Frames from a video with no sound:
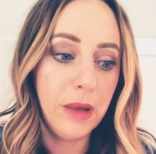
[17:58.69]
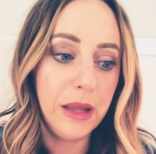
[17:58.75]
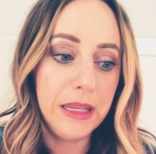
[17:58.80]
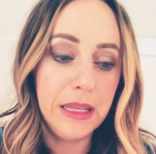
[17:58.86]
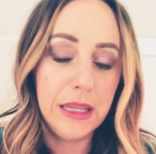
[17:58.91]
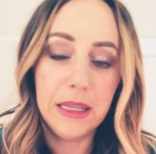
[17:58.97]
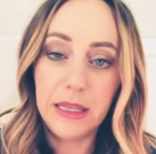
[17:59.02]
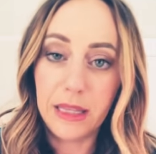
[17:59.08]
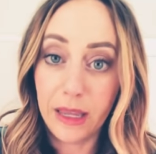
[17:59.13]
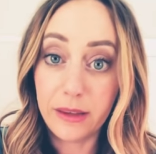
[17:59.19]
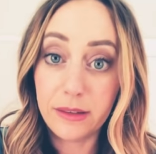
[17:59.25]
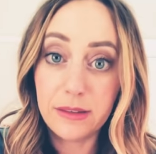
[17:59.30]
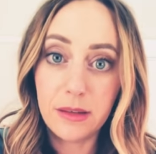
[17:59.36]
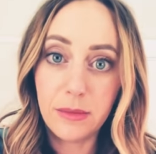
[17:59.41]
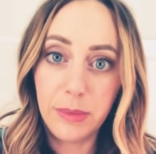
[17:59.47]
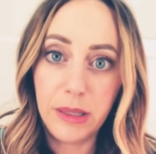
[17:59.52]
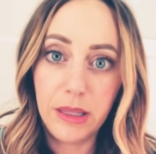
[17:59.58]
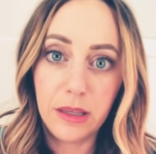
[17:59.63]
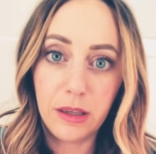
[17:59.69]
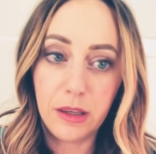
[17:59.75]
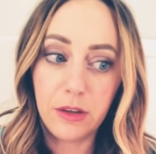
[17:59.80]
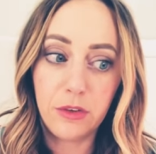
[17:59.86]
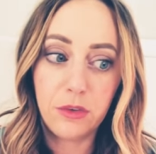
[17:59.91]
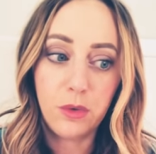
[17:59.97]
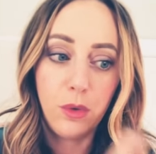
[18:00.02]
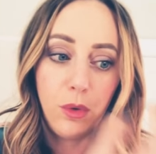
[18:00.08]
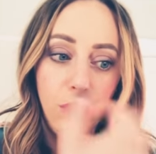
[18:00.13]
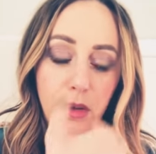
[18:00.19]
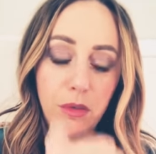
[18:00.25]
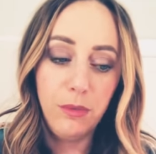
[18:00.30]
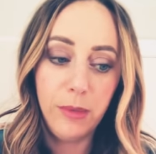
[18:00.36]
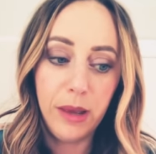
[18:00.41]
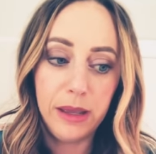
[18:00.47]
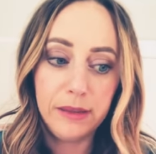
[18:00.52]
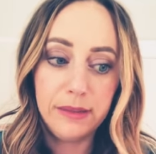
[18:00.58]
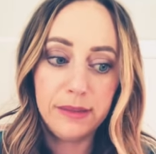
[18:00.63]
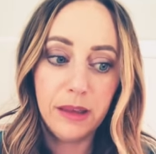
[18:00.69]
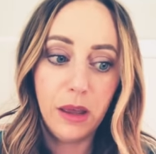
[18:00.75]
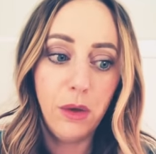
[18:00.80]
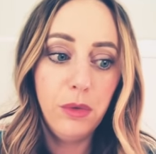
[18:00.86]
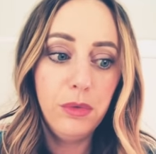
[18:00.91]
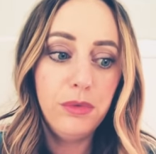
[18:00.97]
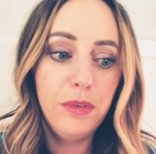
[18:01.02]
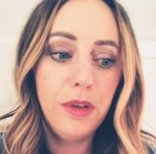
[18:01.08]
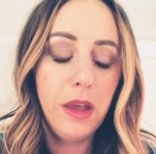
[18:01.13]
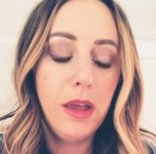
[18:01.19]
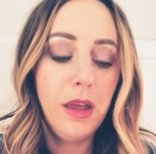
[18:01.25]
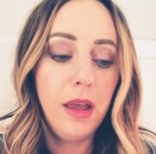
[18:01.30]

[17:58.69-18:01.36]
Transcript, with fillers: I like to be in control of myself